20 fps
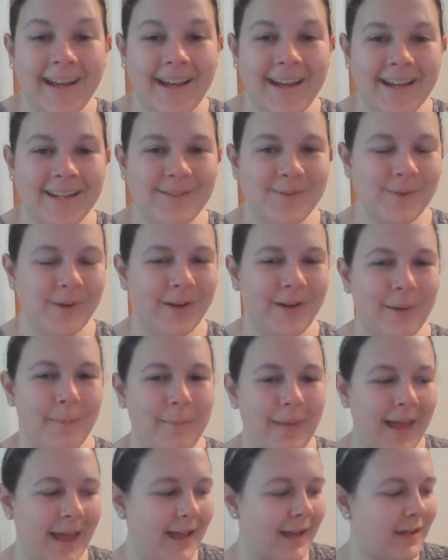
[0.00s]
Guys, welcome
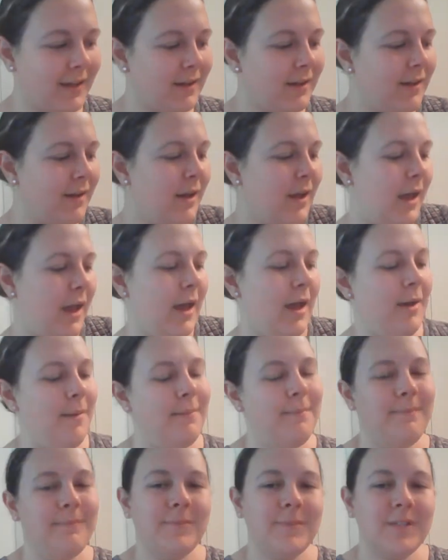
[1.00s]
back.
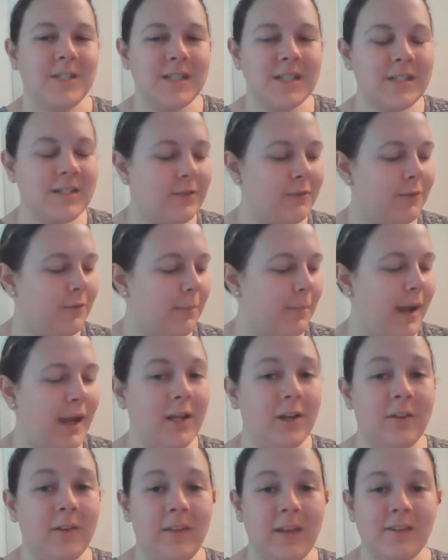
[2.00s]
Just a
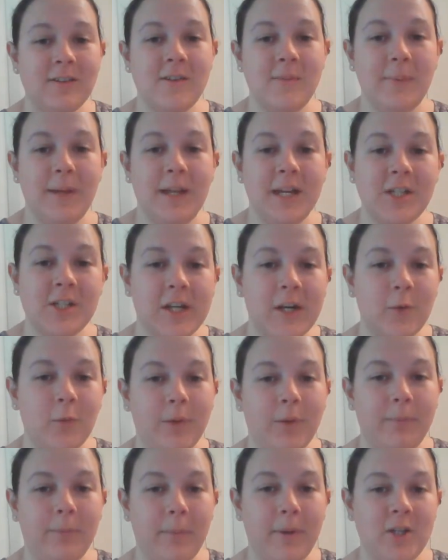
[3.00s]
reminder, this is being shared
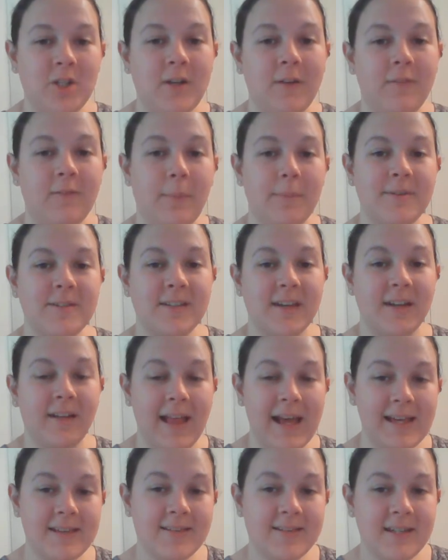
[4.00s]
with permission from
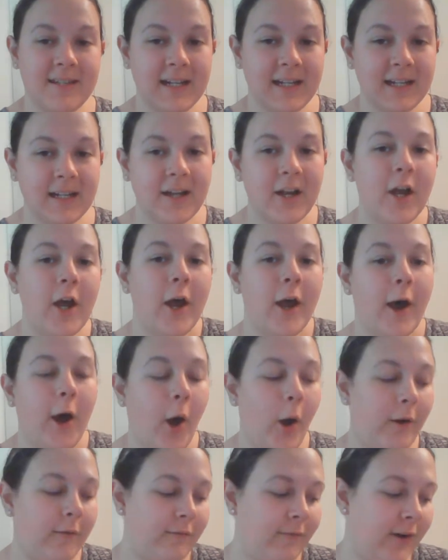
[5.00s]
Scholastic.
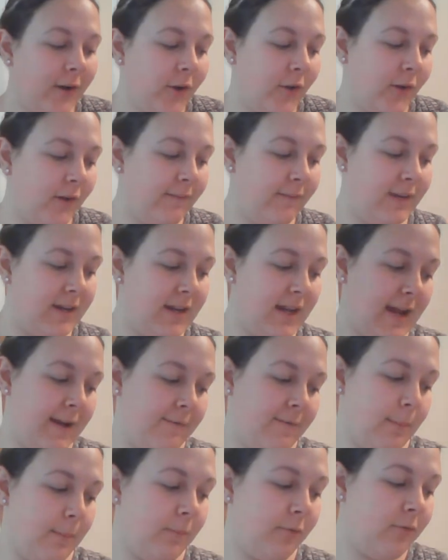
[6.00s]
Our riddle of the day
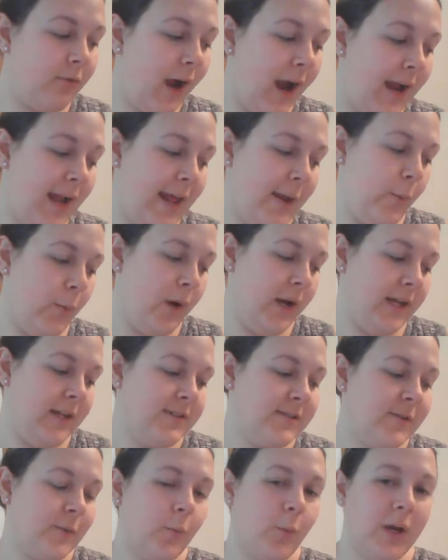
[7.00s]
from Friday
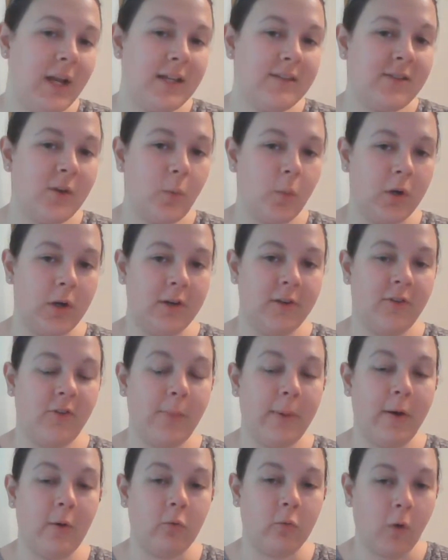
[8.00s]
was, what is a word
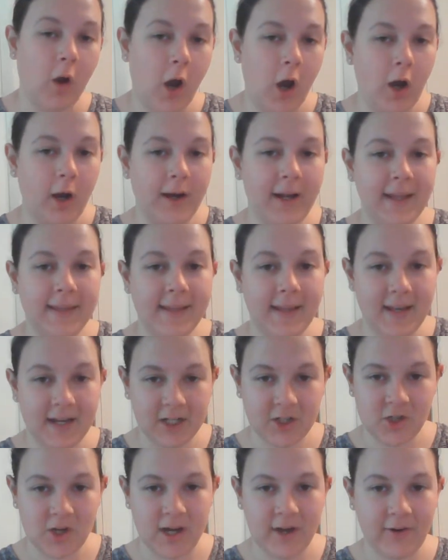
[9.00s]
spelled wrong in the
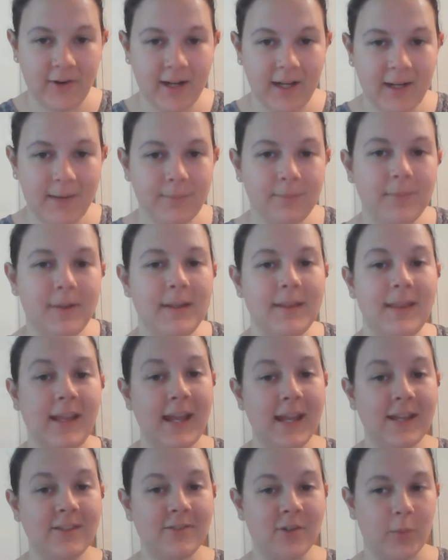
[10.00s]
dictionary? The
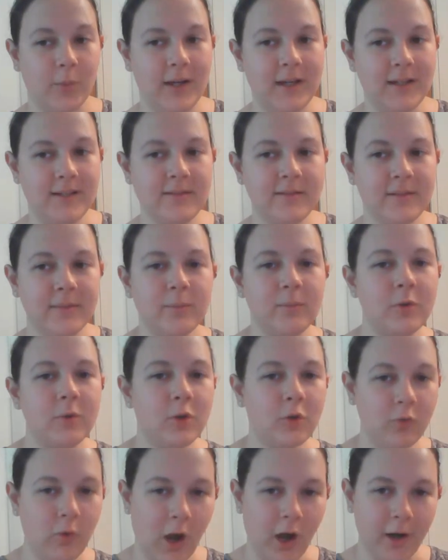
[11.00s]
answer was
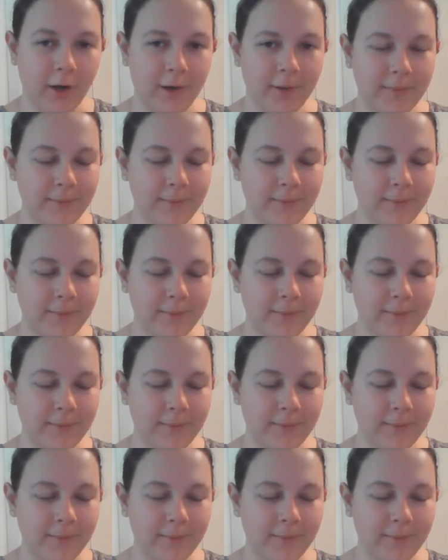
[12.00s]
wrong.